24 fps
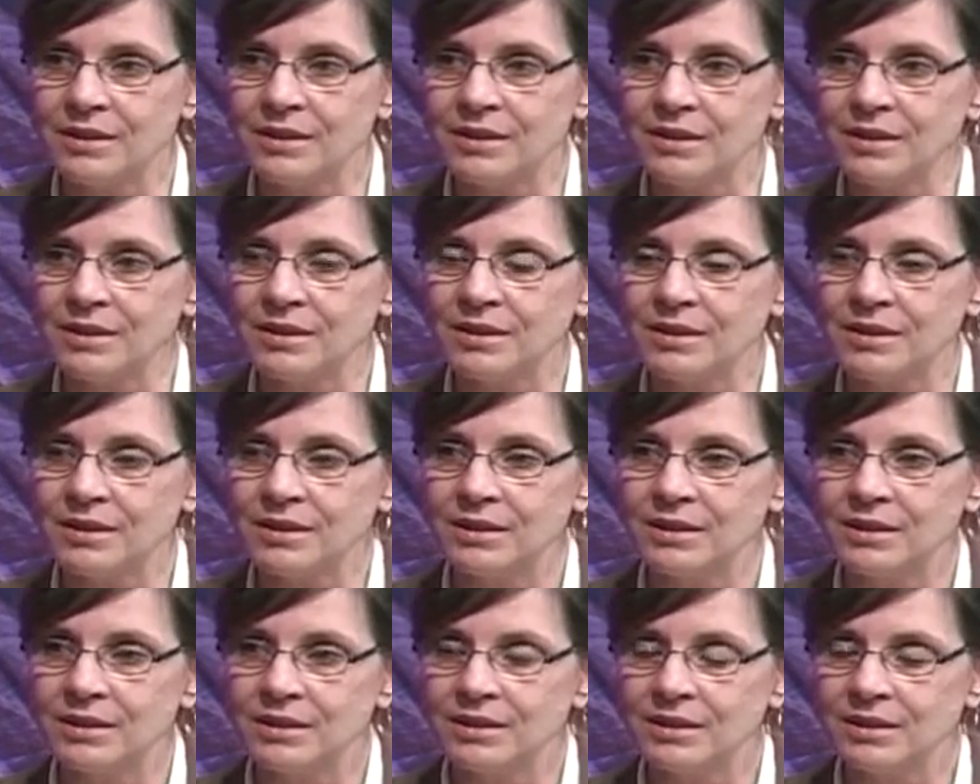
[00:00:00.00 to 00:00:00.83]
Well, I
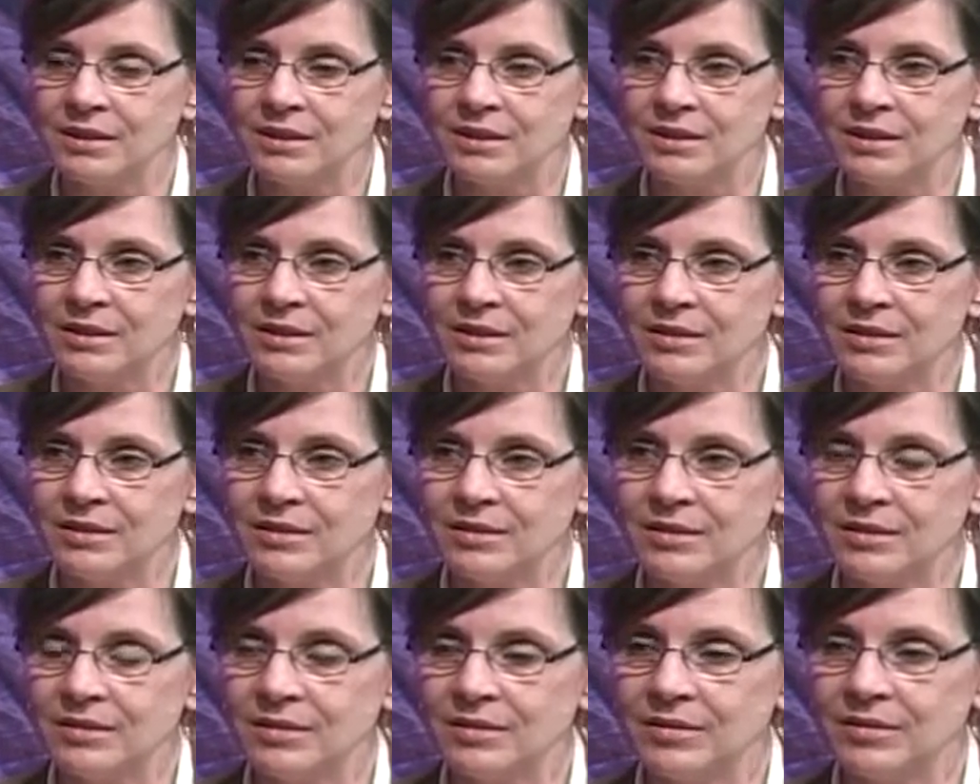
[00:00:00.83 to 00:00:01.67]
think, one of the
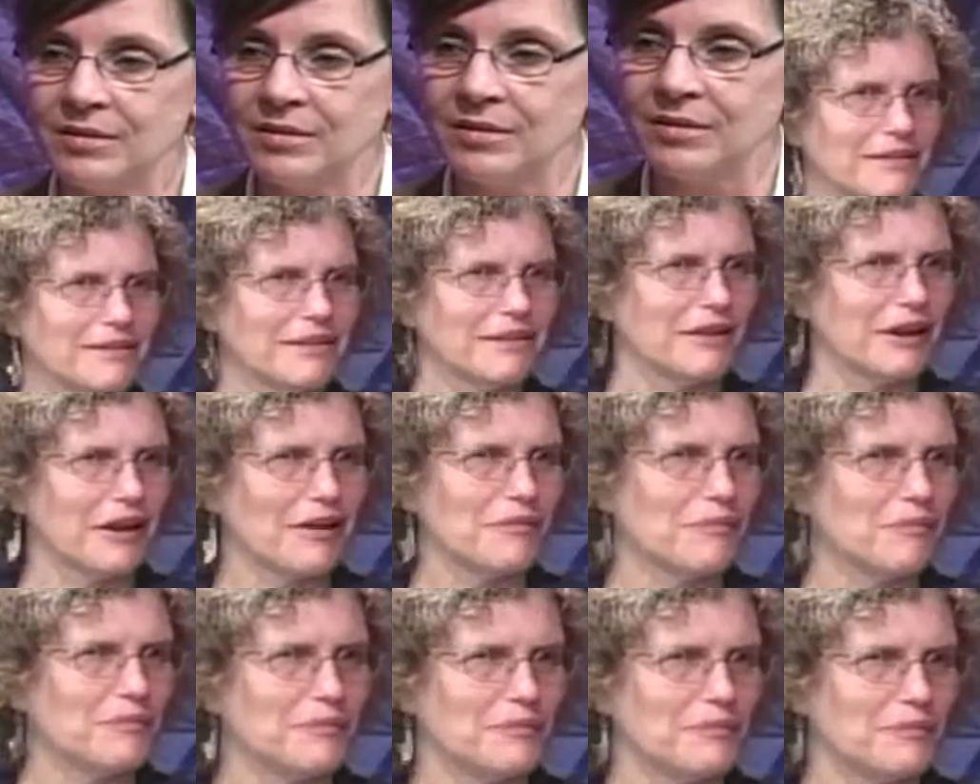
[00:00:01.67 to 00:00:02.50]
things that I've
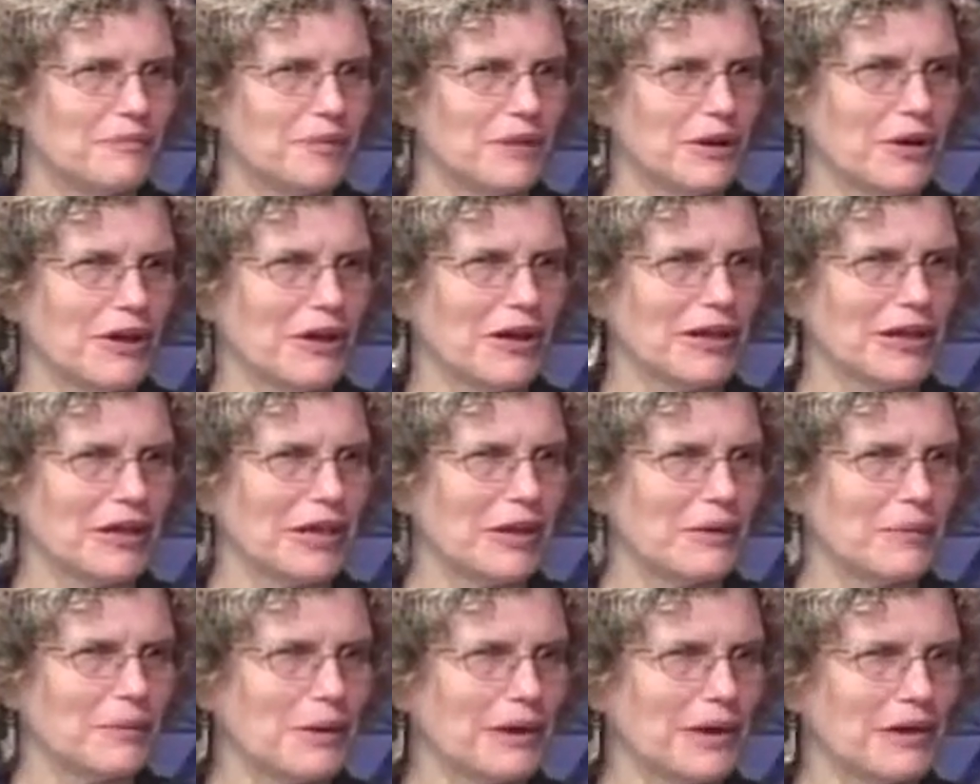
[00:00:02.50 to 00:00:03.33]
been on a
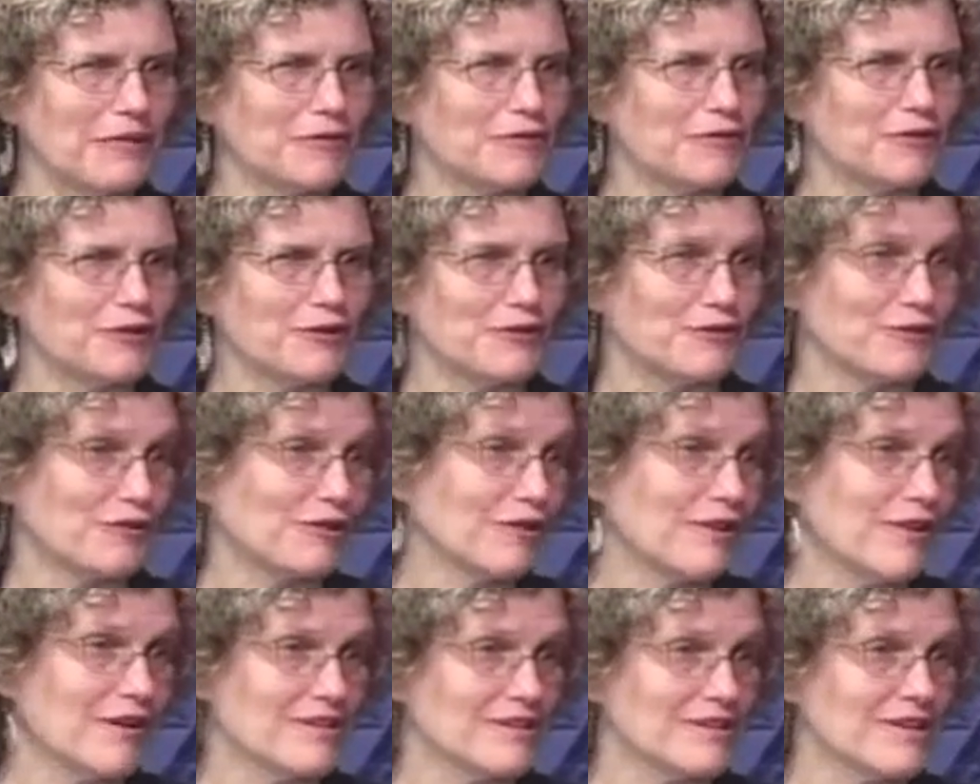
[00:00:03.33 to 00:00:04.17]
campaign for a
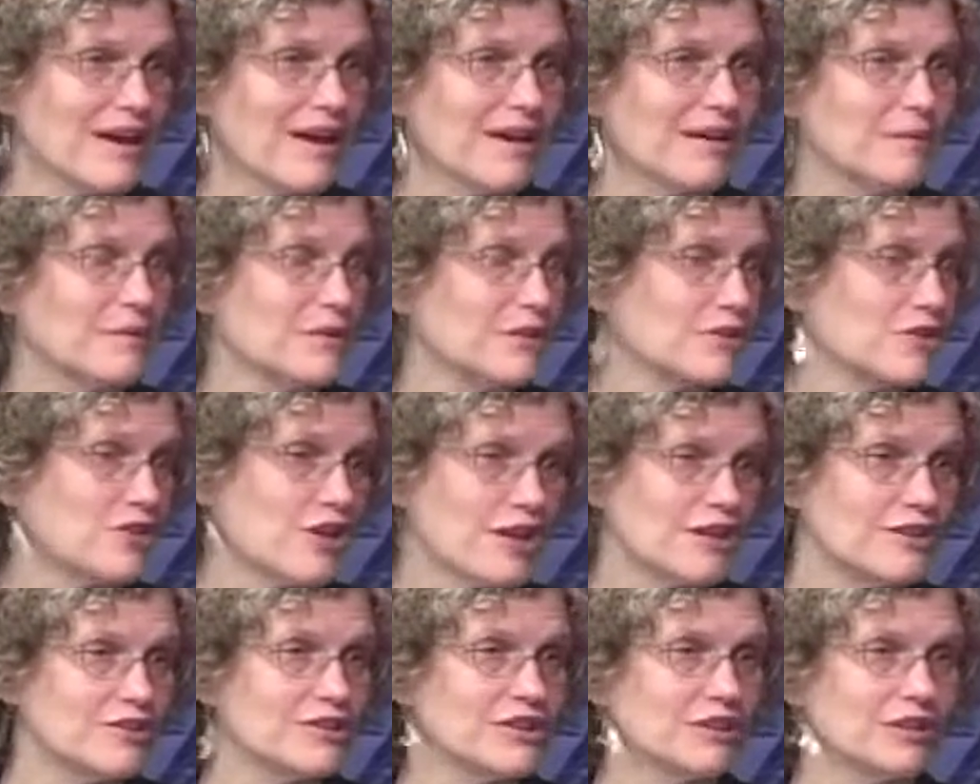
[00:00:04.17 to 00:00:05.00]
long time is
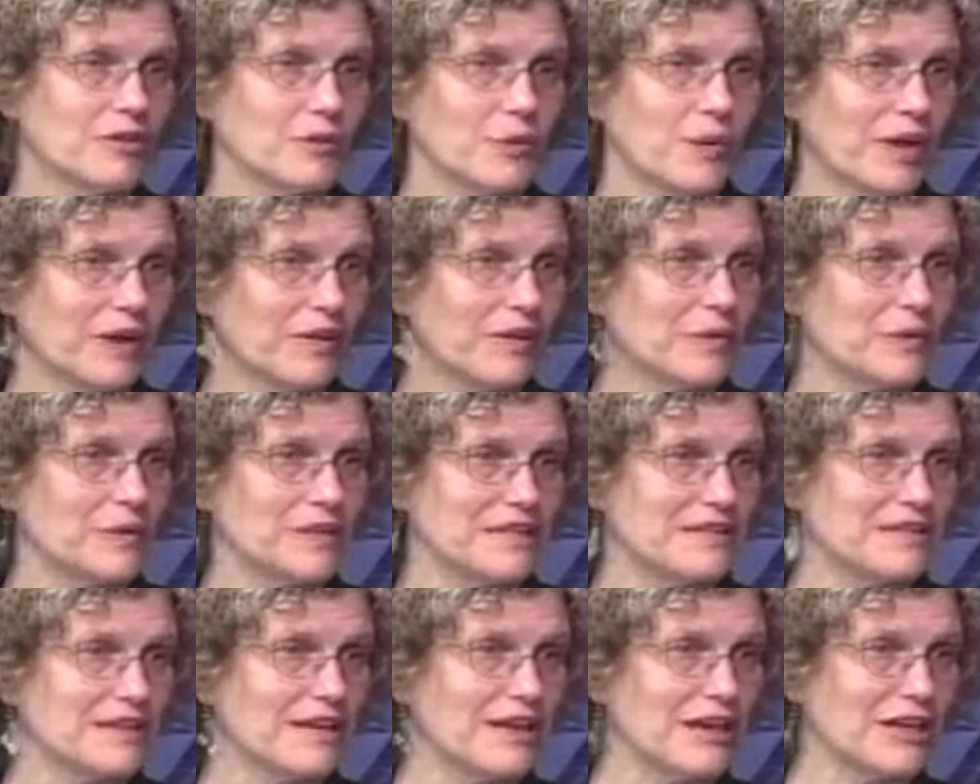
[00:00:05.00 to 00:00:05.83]
changing the way that we
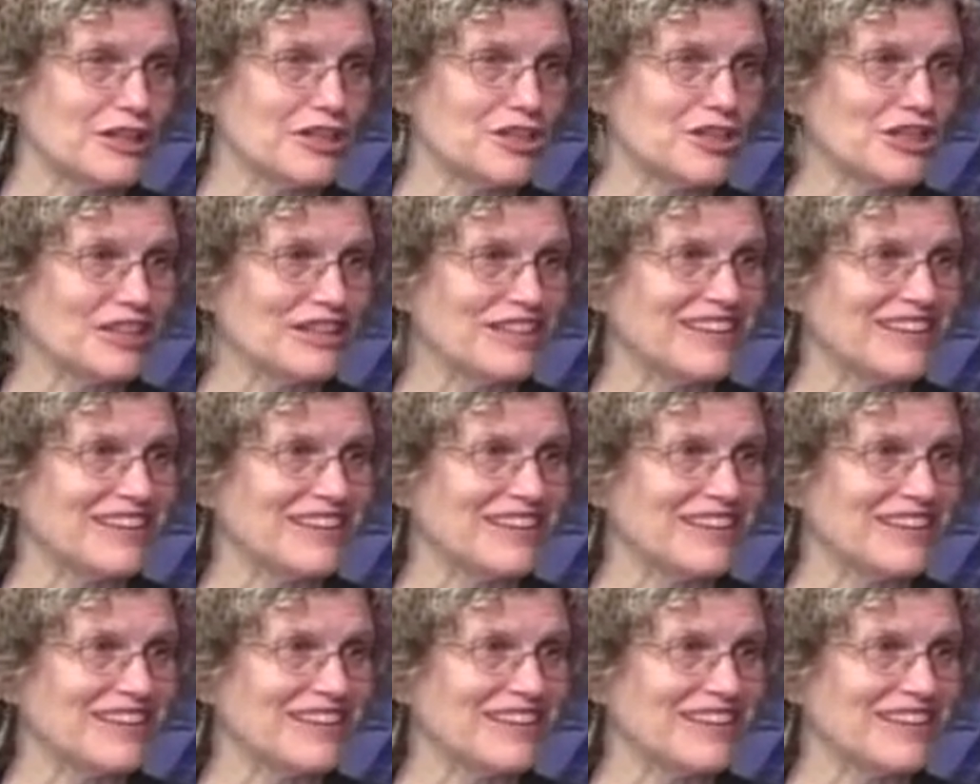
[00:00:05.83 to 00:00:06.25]
see aging.